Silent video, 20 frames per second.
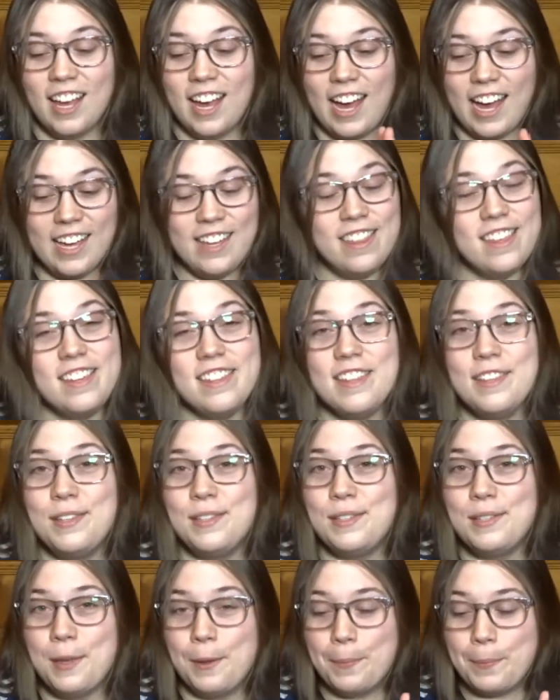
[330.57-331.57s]
I think this
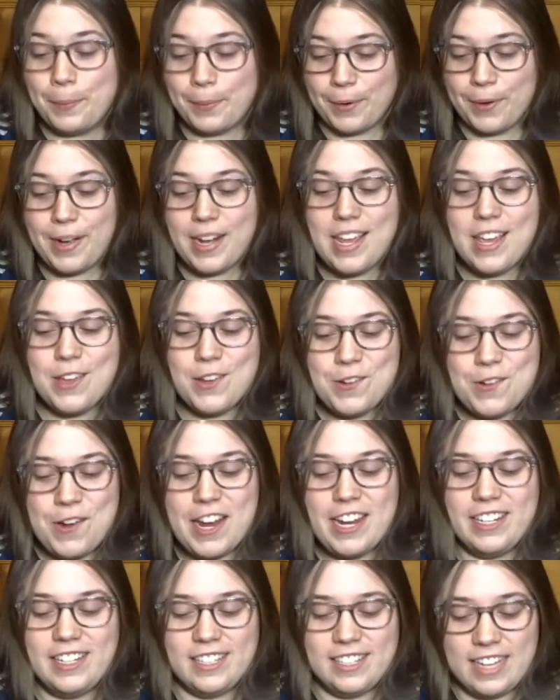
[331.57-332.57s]
is a pretty
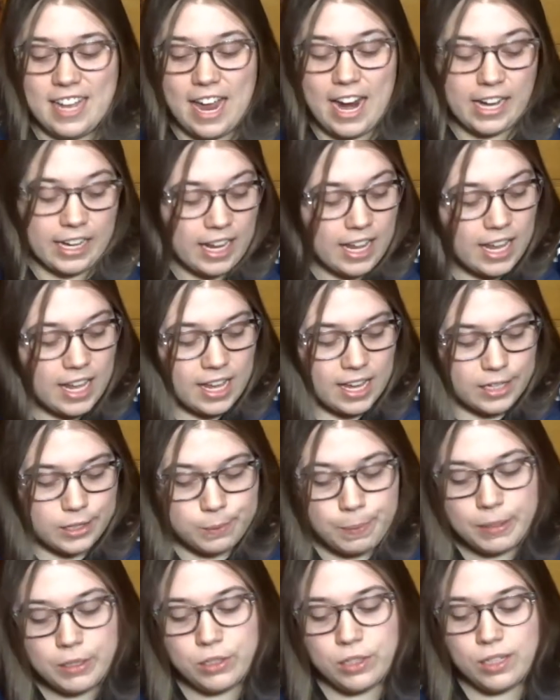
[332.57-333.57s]
great design,
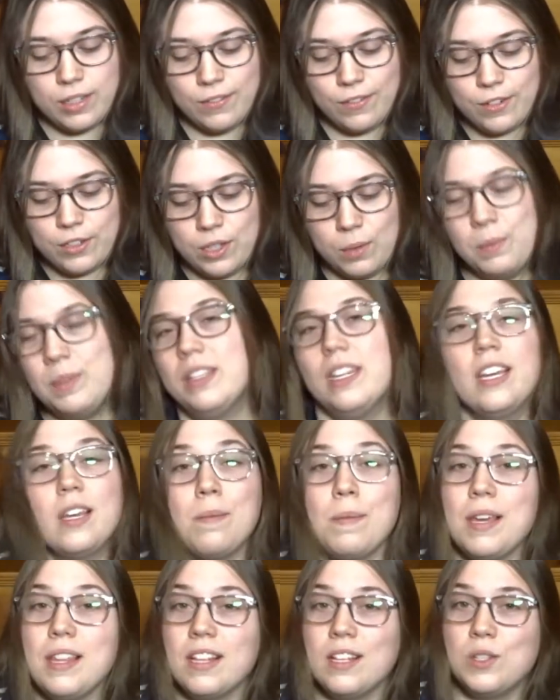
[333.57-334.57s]
especially for someone like
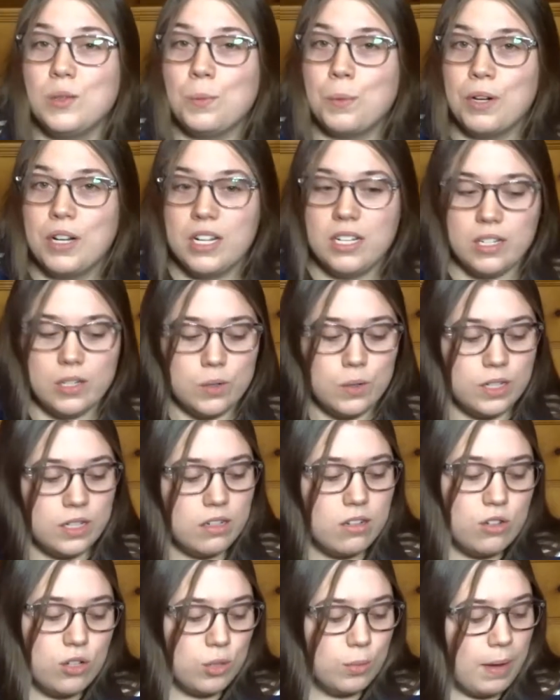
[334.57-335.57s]
me that's pretty new to
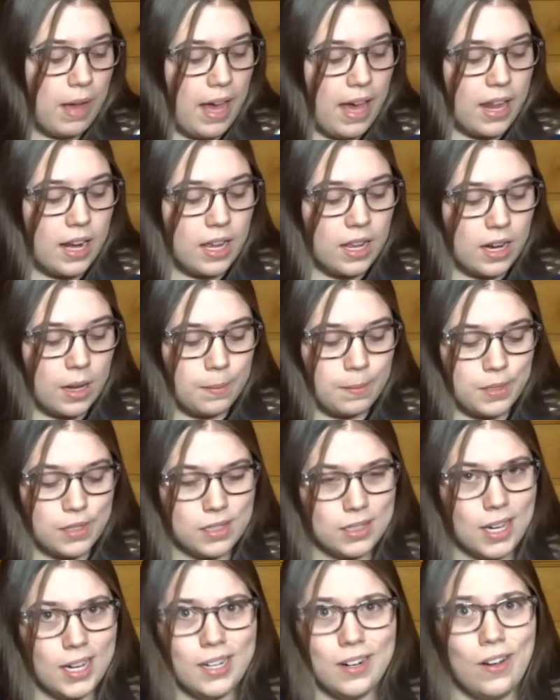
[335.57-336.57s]
Digimon and I'm
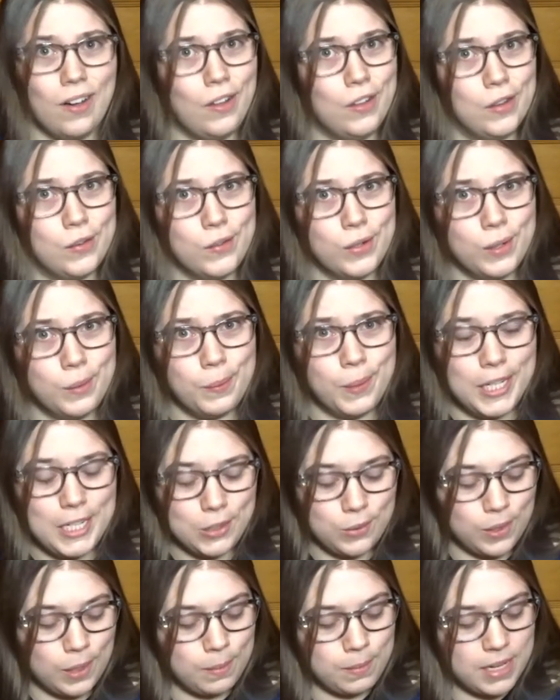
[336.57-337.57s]
just kind of all over the
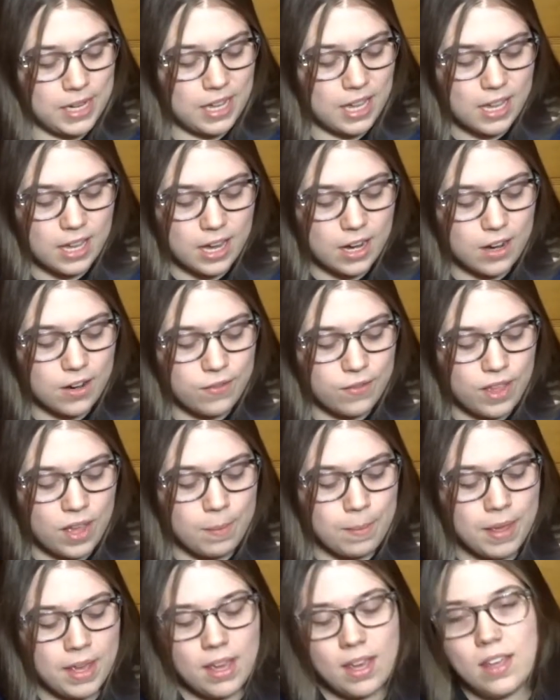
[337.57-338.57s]
place when I'm taking care of
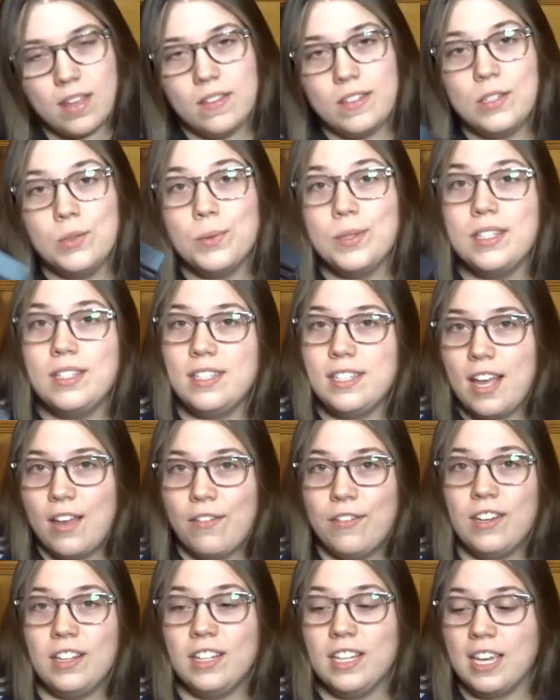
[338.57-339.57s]
them. This would
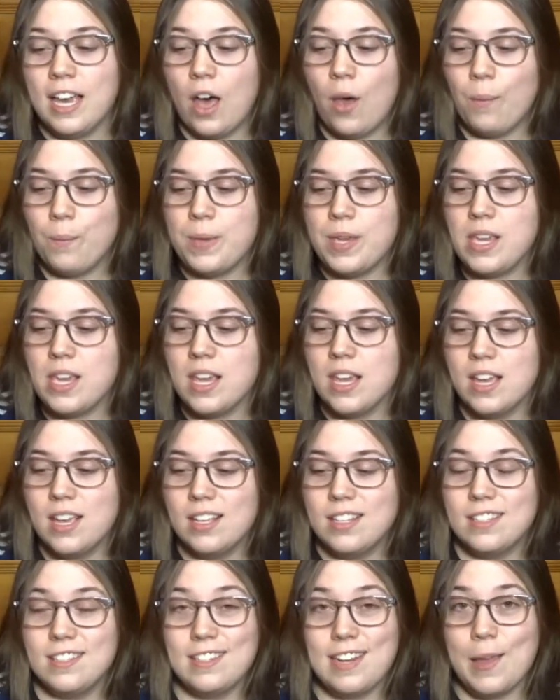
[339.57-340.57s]
definitely help me
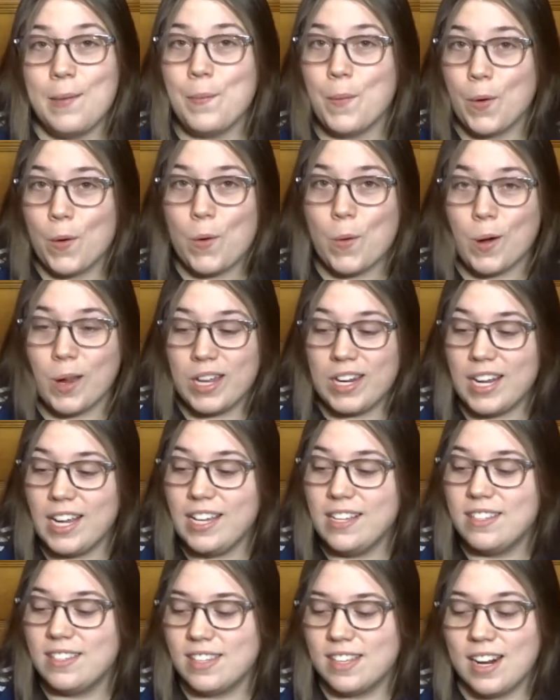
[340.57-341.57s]
stay more
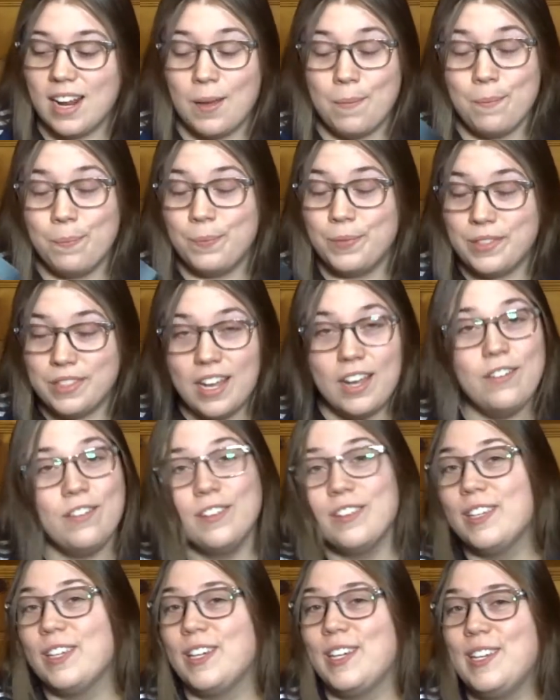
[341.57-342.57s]
organized, and I'm
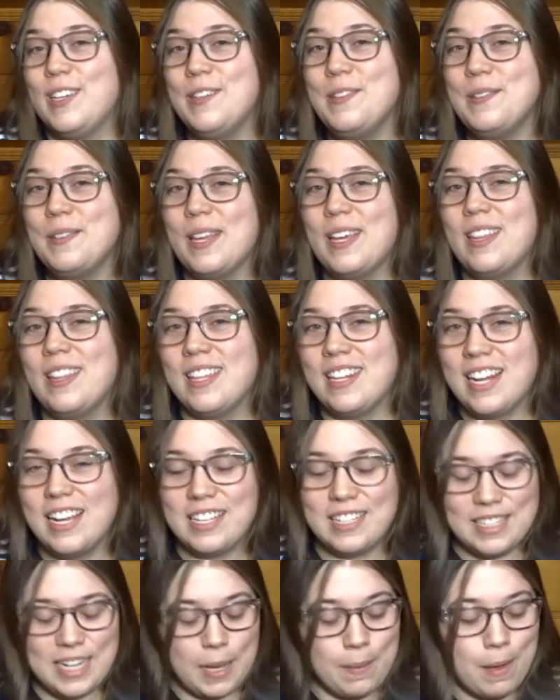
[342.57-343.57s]
definitely going to use it the
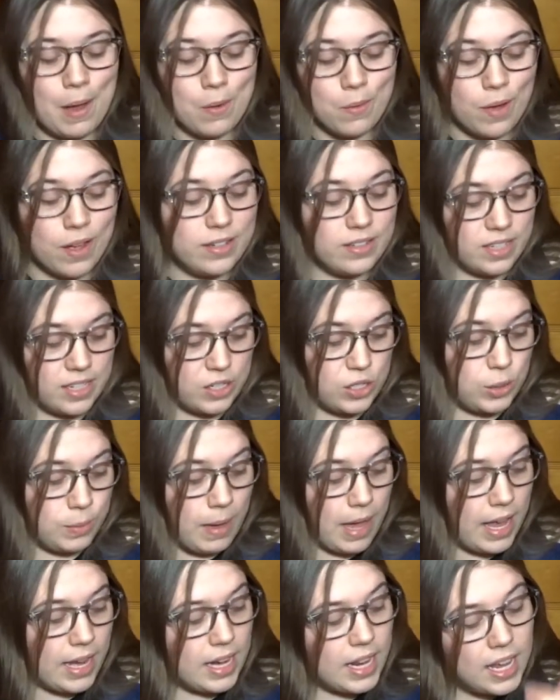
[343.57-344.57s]
next time I run
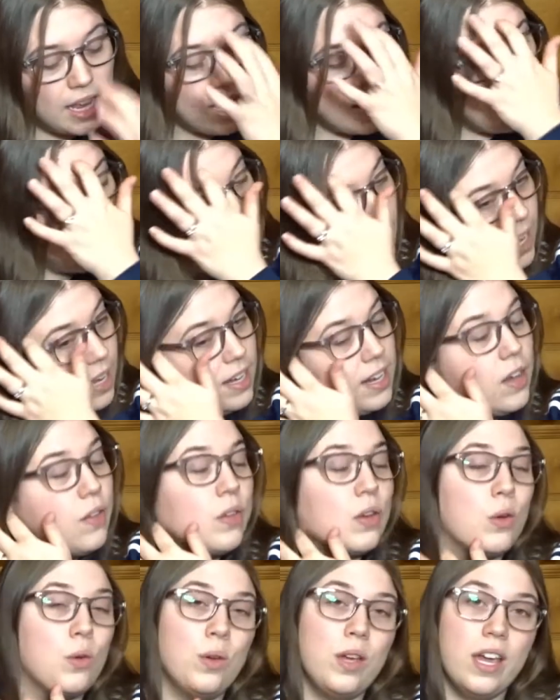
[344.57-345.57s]
Digimon. Now
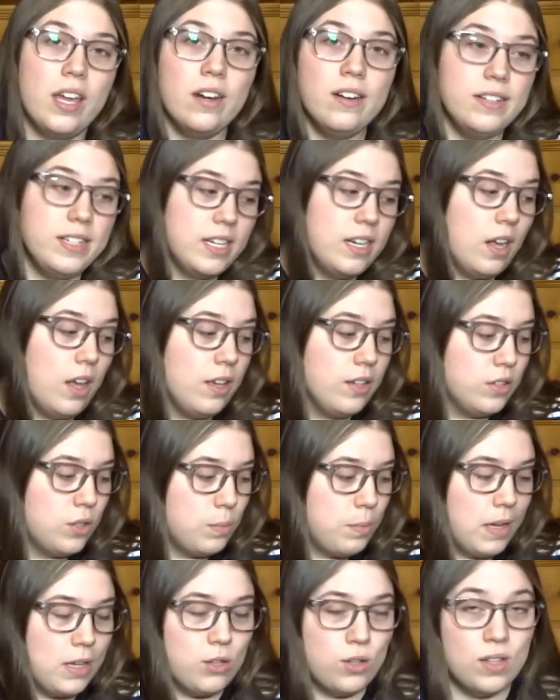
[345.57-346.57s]
the creator did also
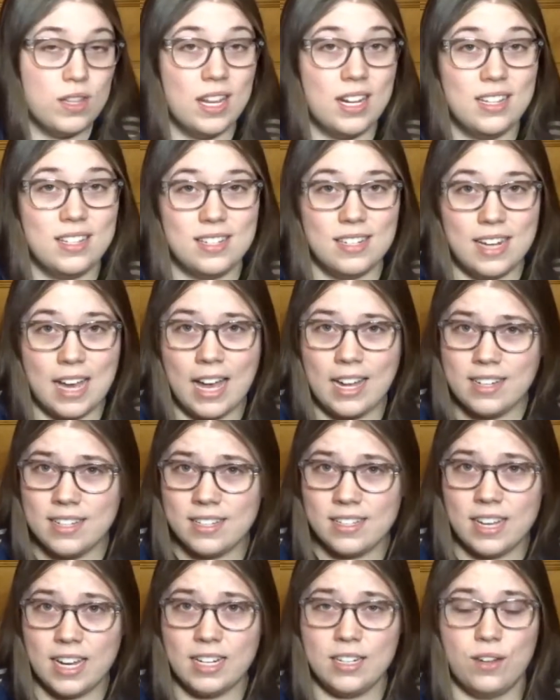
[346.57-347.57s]
mention that it's not
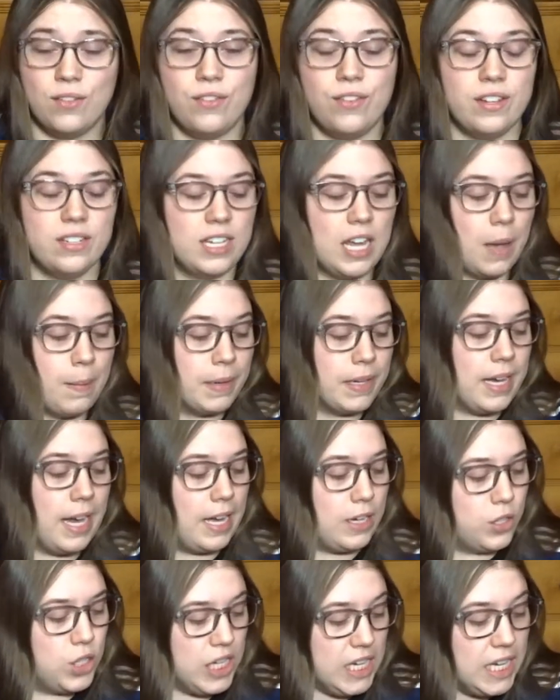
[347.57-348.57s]
designed to fit
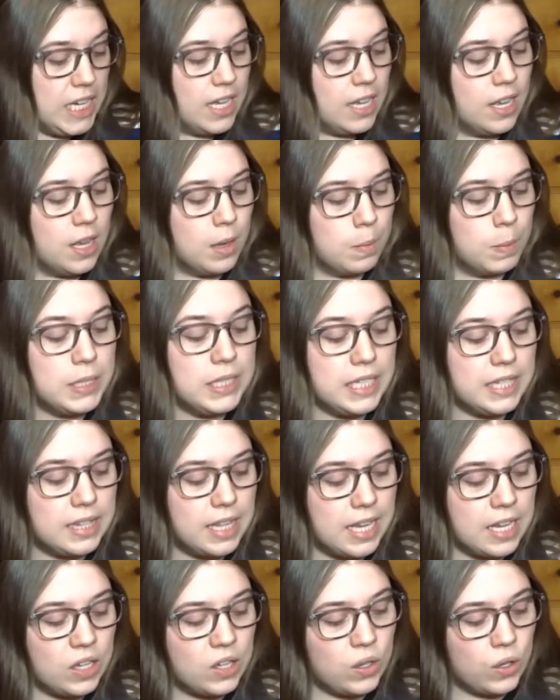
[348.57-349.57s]
Tamagotchi, but that
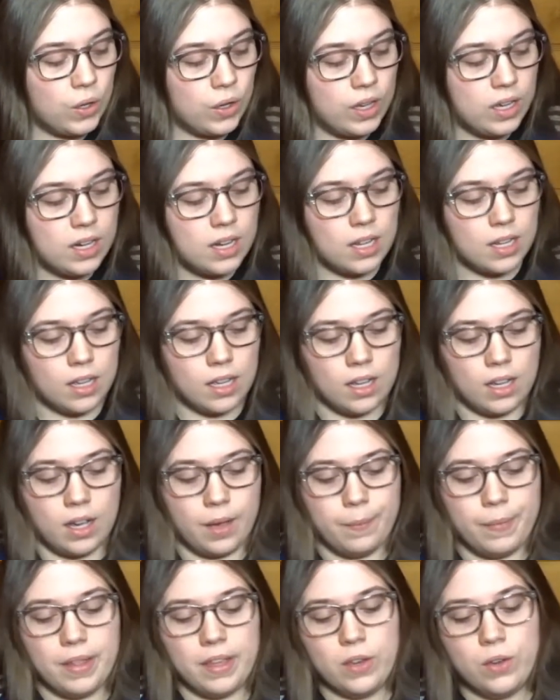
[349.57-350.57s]
they
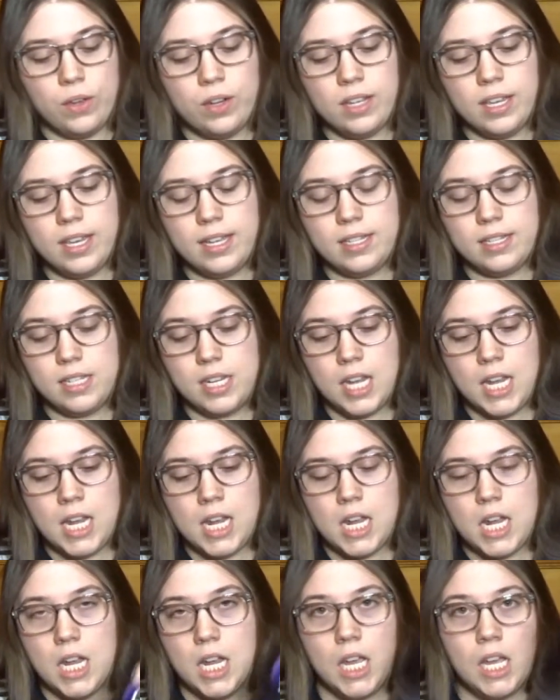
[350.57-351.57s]
could get
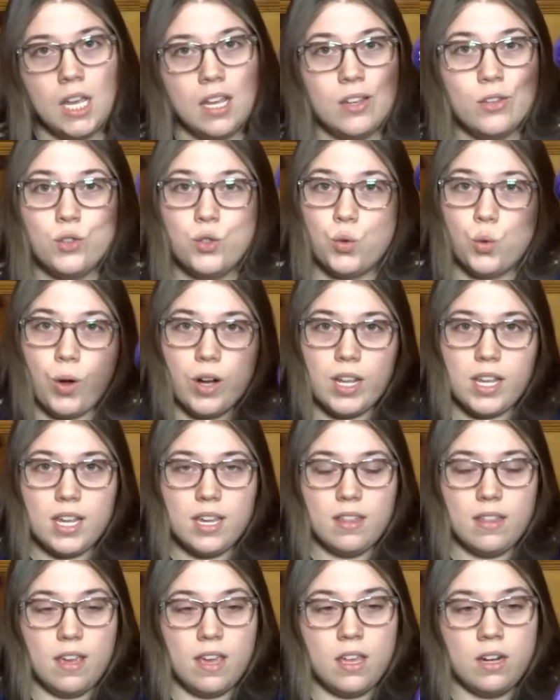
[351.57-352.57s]
a
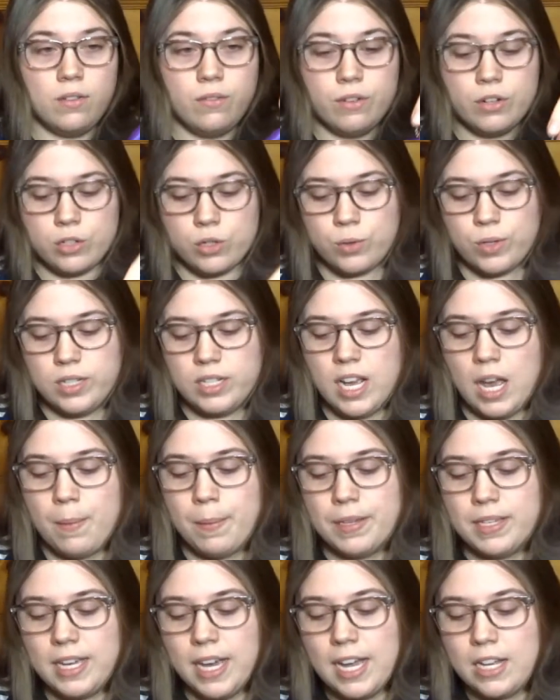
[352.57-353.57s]
20th anniversary
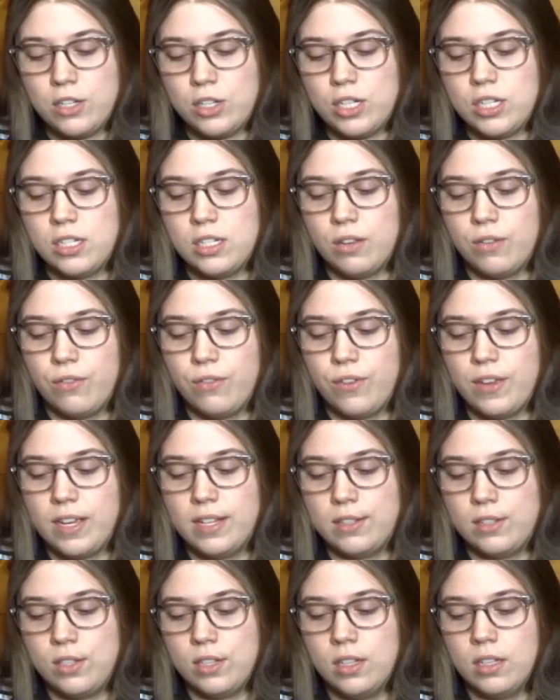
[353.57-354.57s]
Tamagotchi to
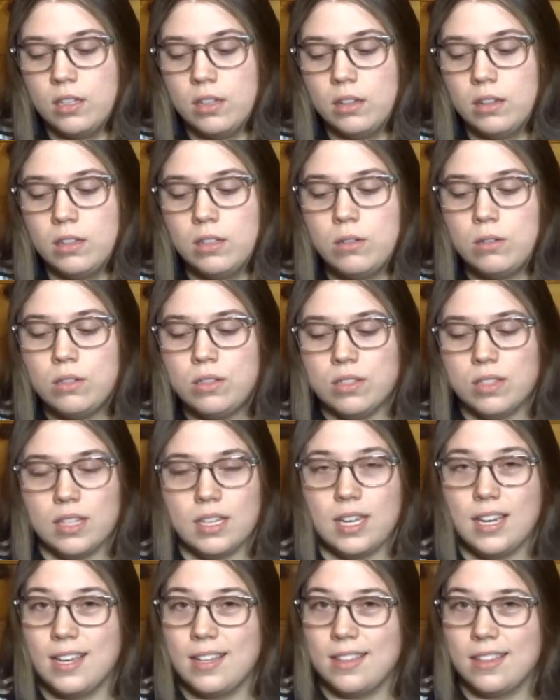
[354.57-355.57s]
fit
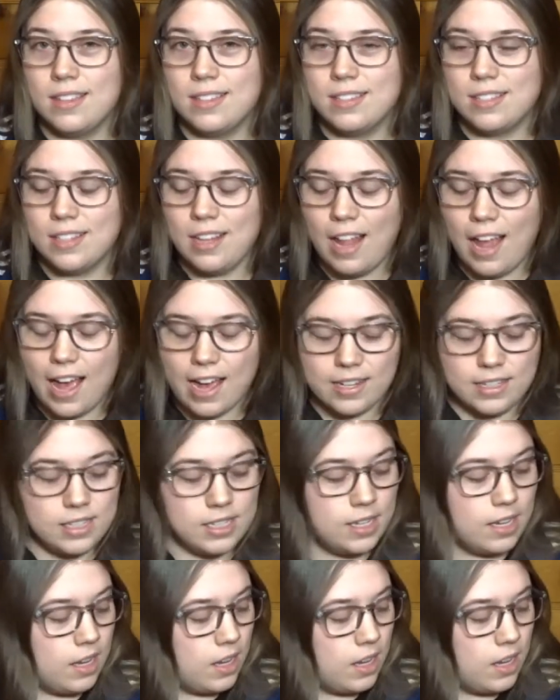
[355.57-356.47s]
loosely in the slot.